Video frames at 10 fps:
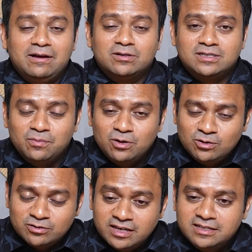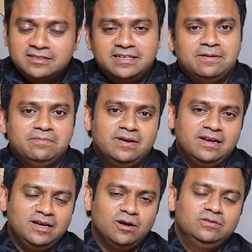I was about to say the same,
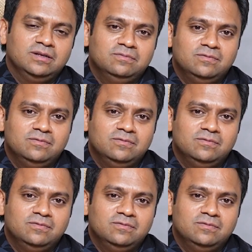Gautam.